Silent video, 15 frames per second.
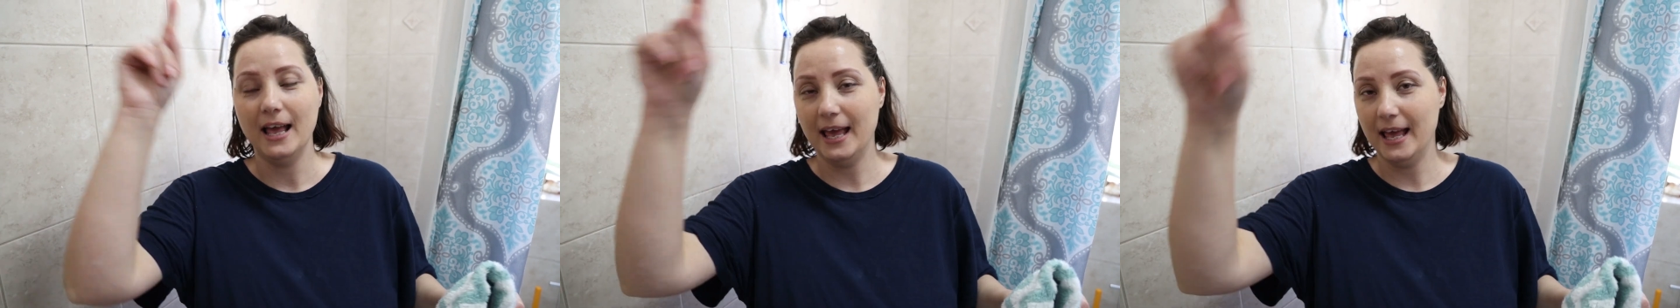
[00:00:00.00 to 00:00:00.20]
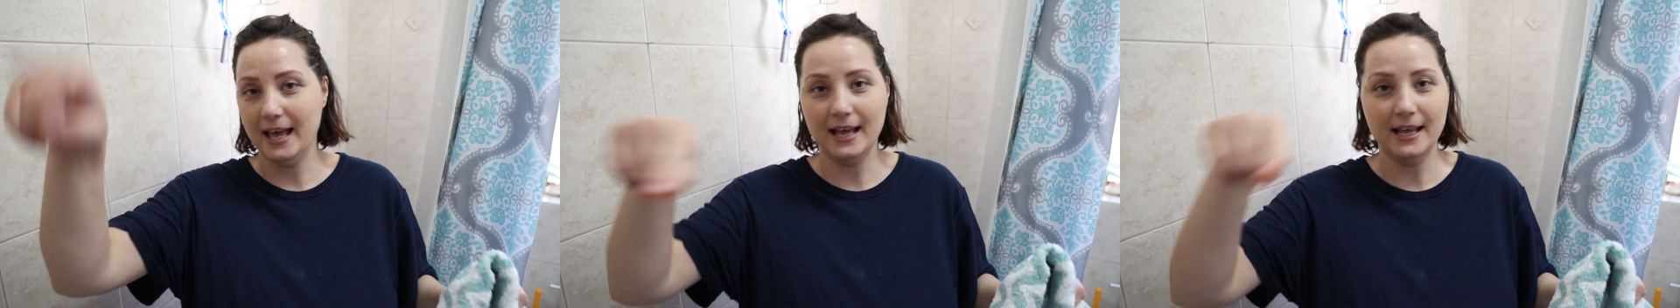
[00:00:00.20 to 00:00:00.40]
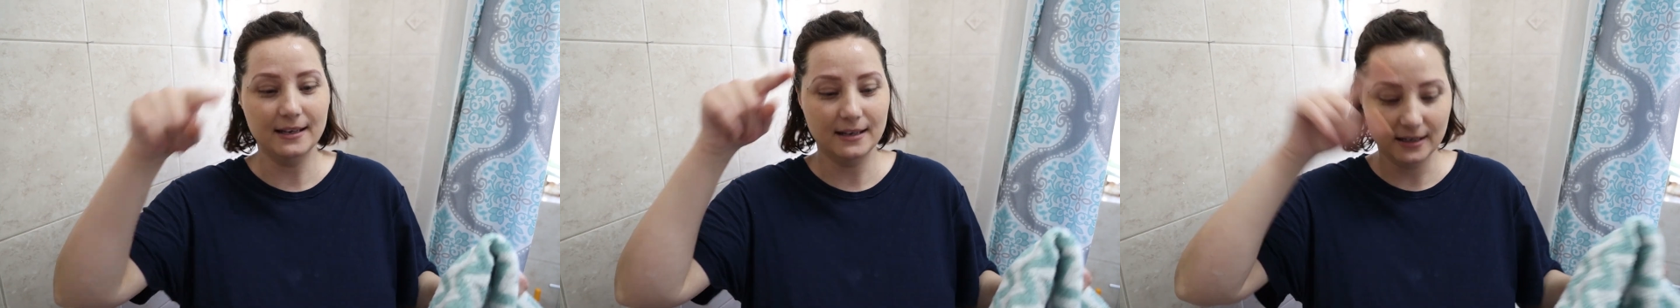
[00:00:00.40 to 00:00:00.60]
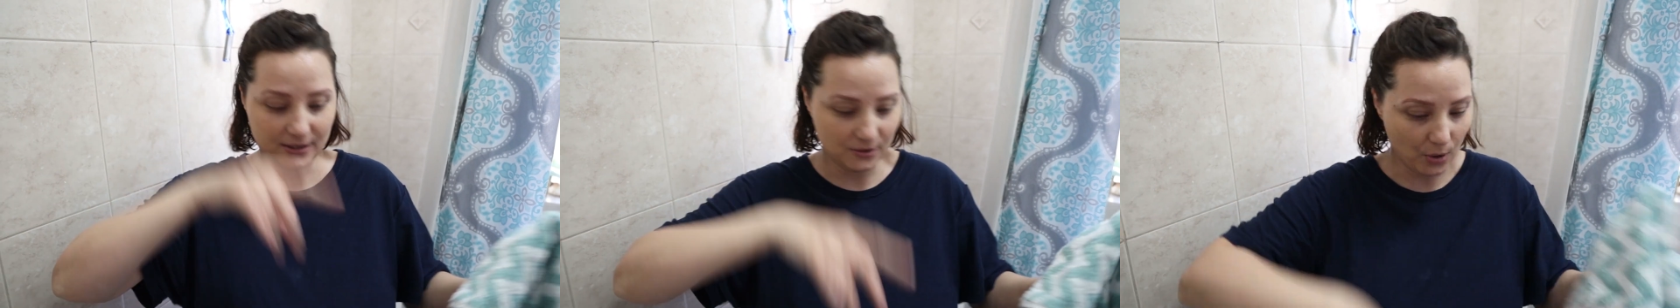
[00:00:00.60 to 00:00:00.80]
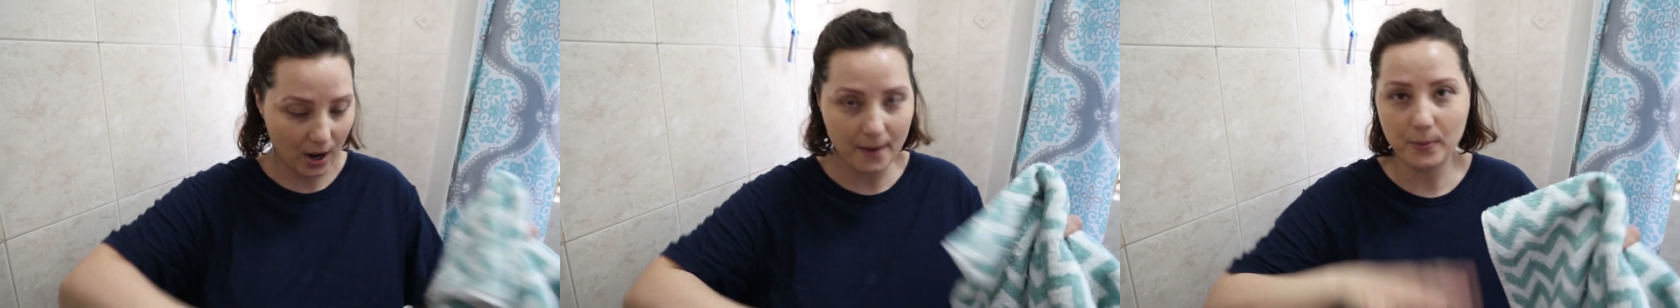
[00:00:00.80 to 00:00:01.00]
and a
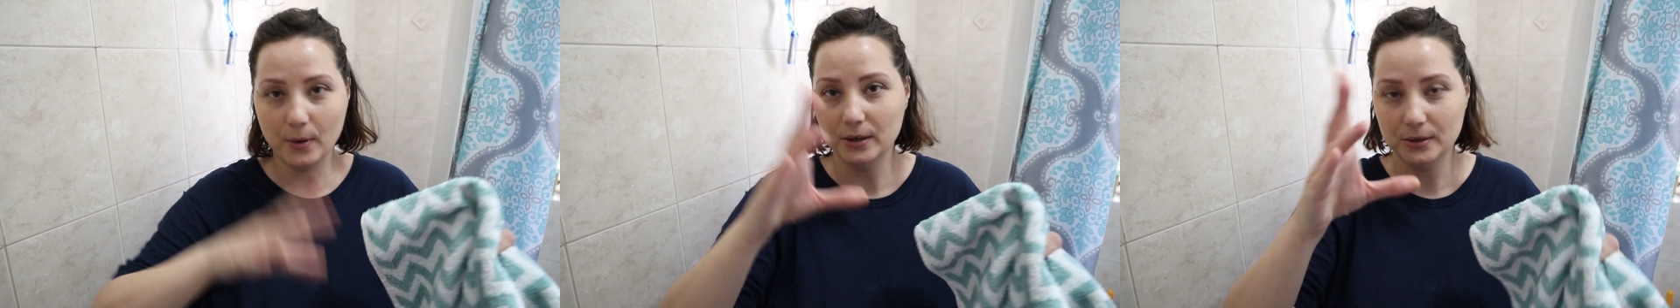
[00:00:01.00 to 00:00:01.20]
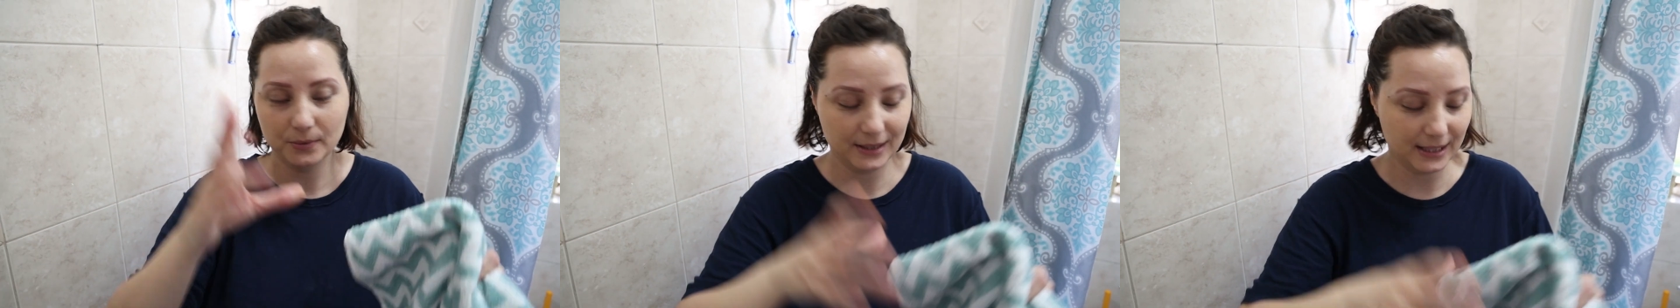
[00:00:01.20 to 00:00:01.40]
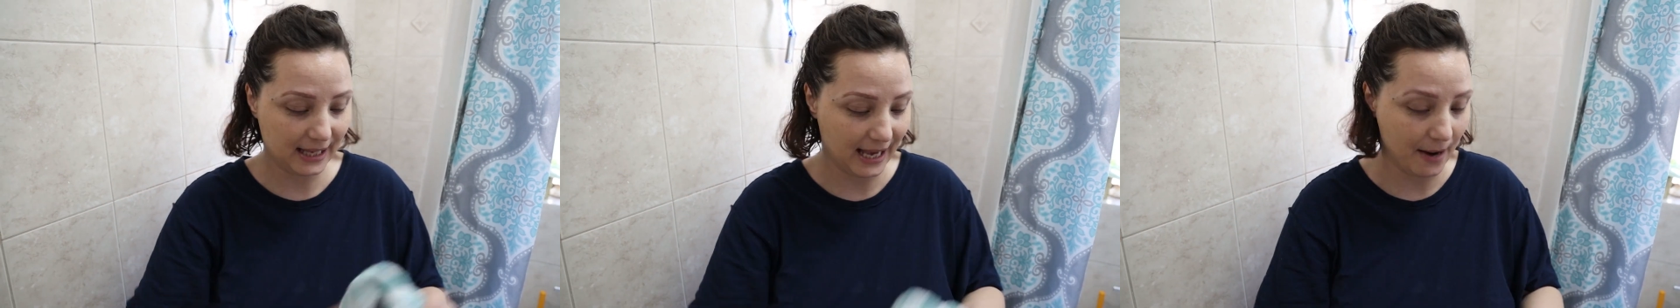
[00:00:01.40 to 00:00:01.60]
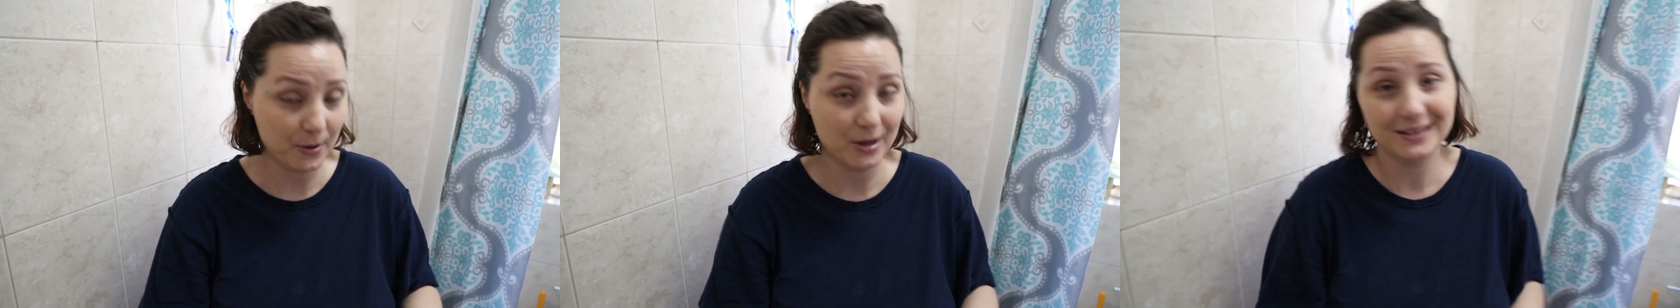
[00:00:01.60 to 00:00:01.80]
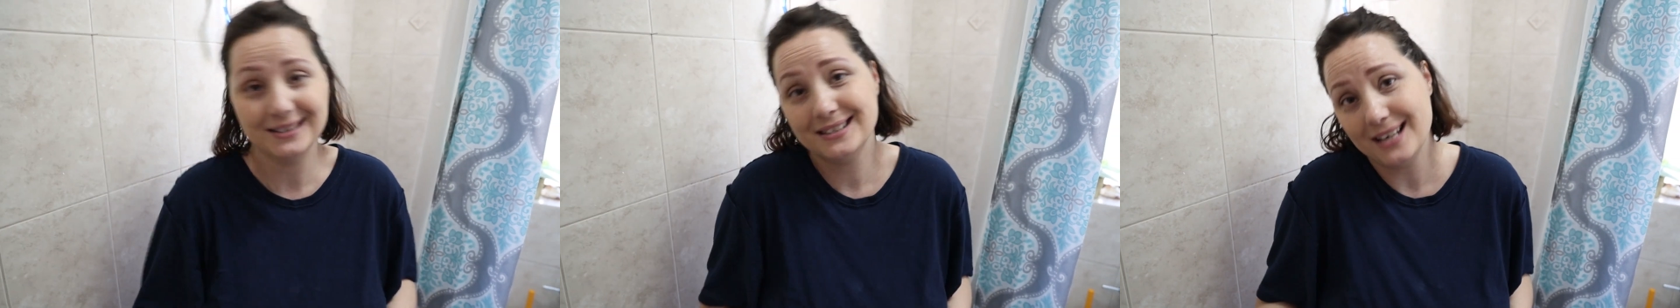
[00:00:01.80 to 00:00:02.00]
tripod with the
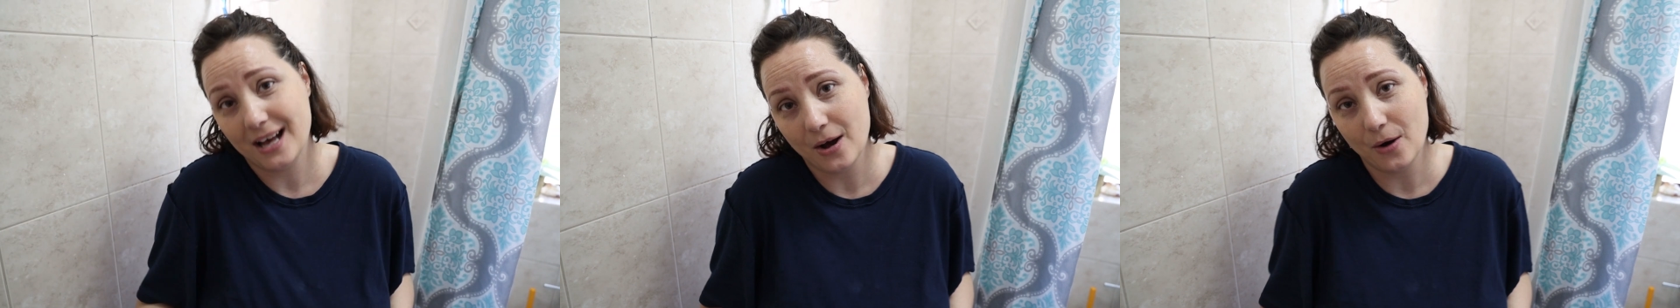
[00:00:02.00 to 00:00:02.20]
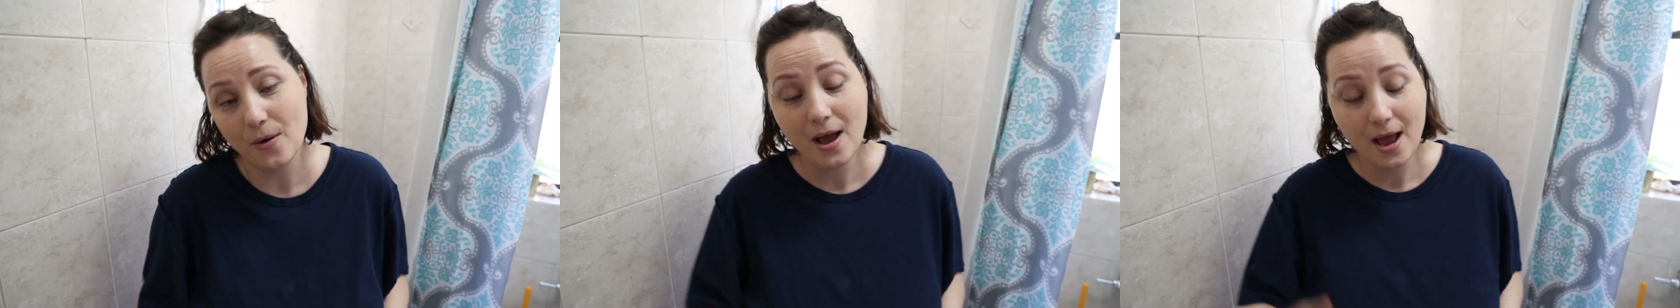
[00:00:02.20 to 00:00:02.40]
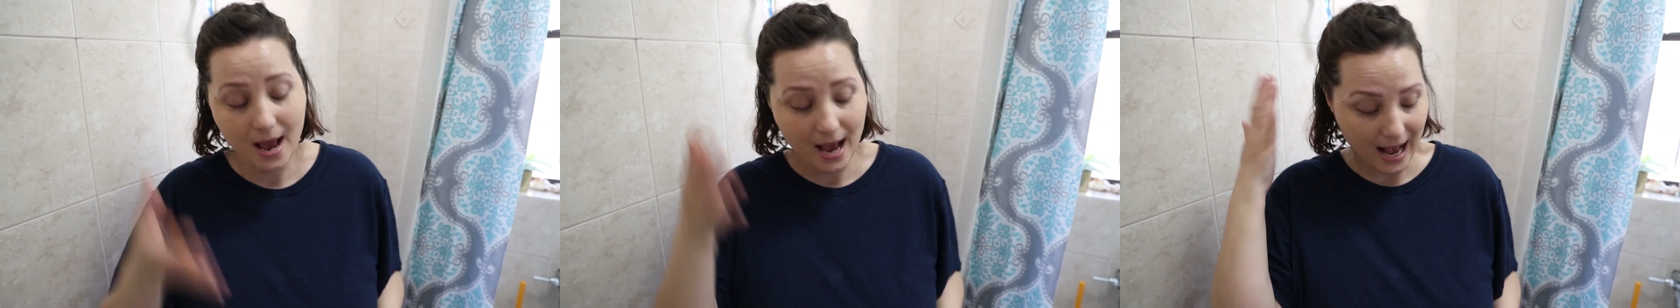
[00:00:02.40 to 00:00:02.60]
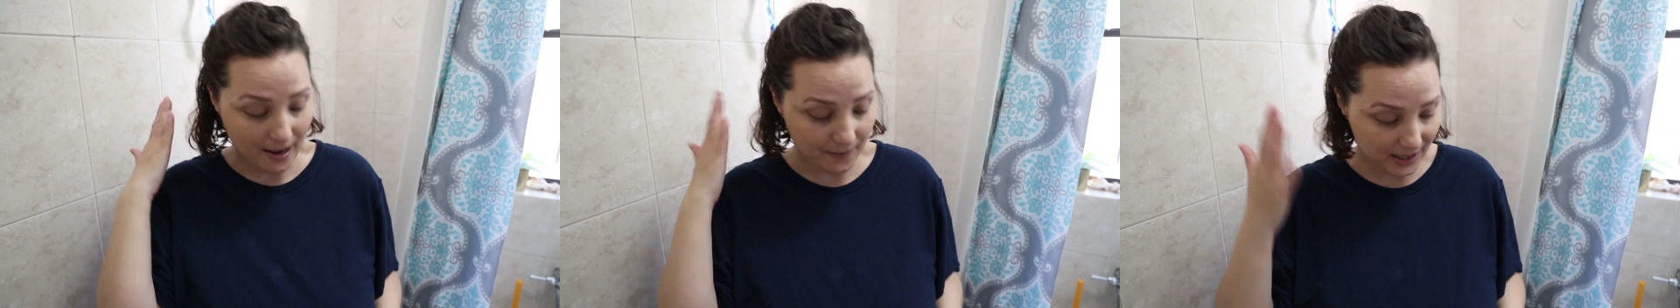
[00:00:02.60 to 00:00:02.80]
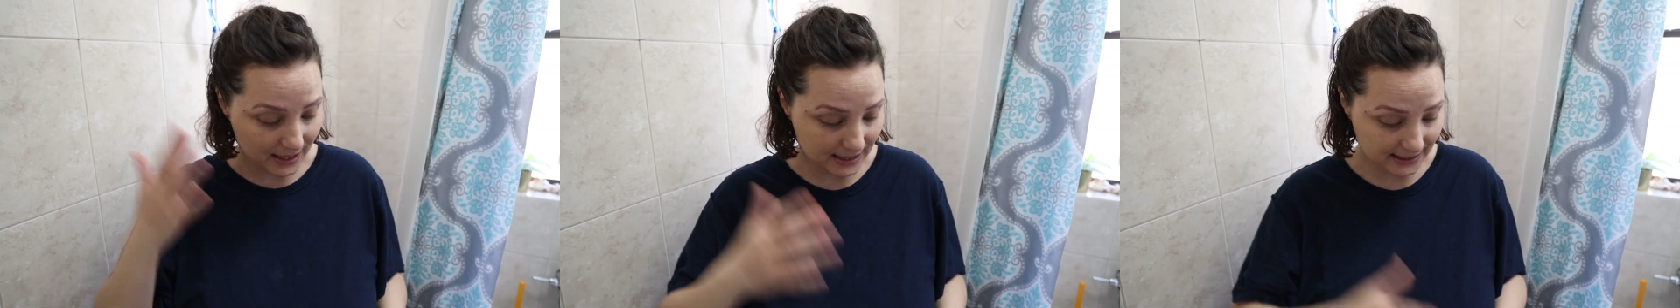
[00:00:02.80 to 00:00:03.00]
camera. So
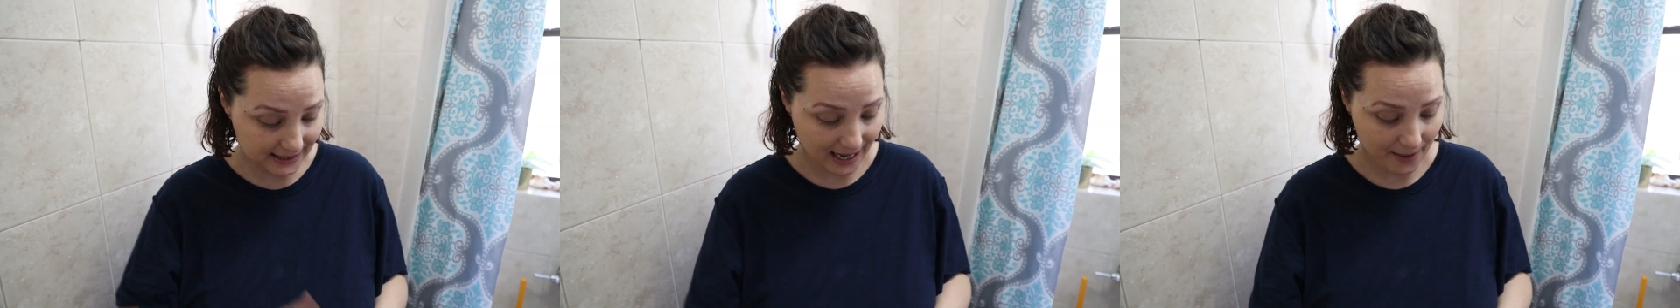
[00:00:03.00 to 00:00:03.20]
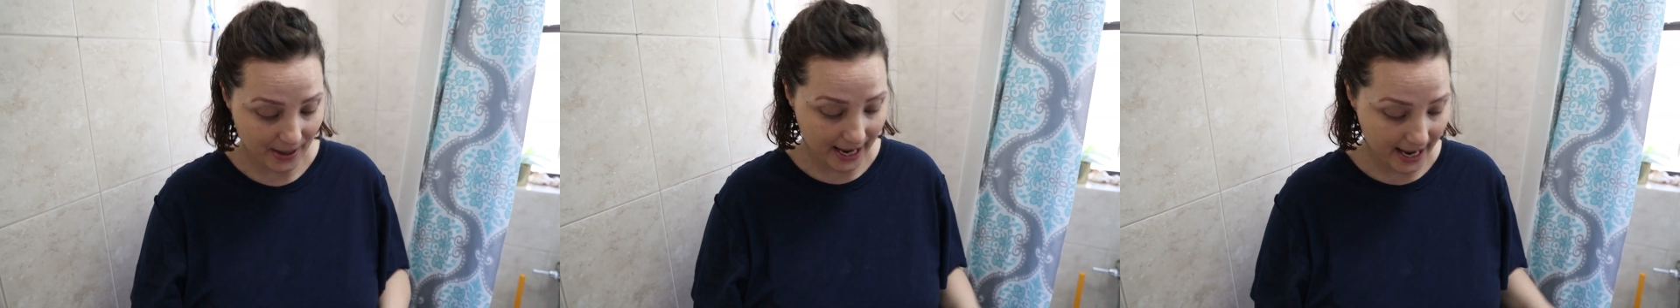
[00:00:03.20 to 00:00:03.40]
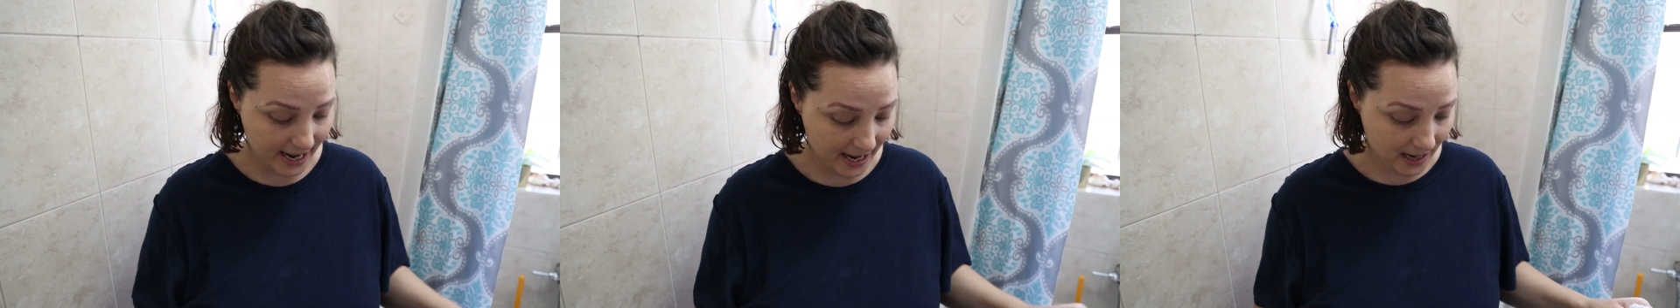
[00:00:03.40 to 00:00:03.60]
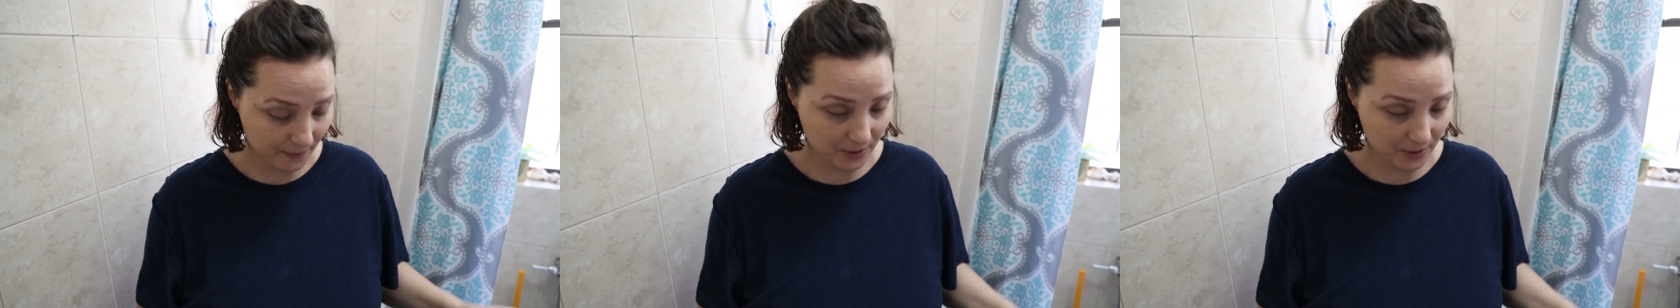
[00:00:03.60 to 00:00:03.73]
I'm gonna dye my hair.